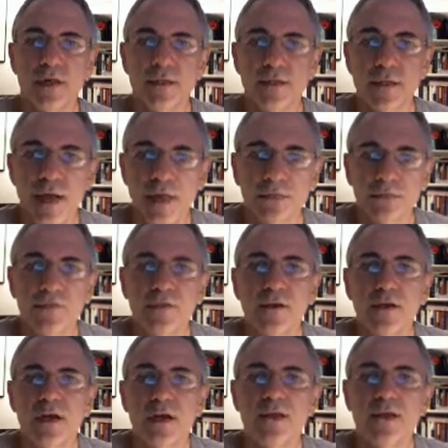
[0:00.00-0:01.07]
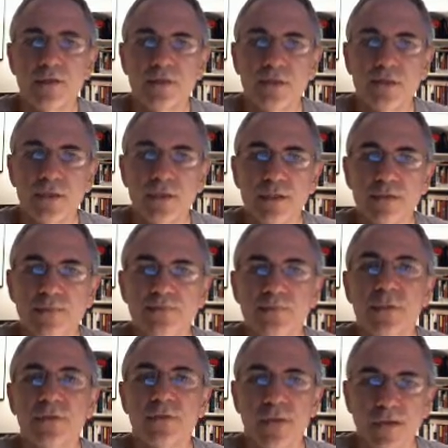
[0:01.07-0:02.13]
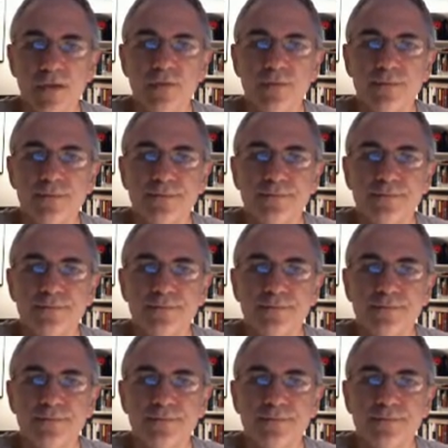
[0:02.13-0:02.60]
deaths and injuries. Thank you.